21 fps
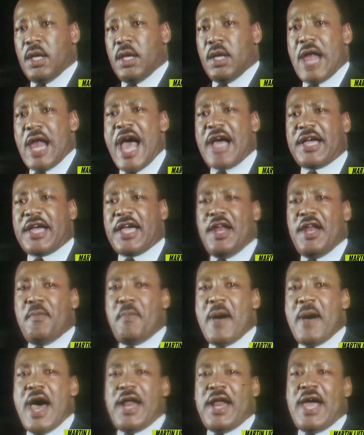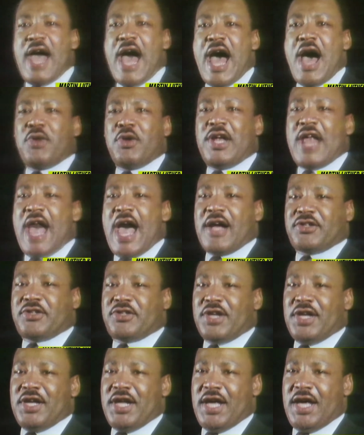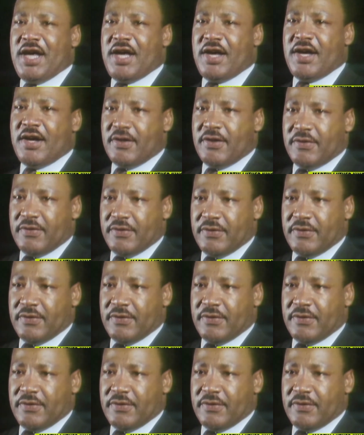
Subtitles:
Like anybody, I would like to live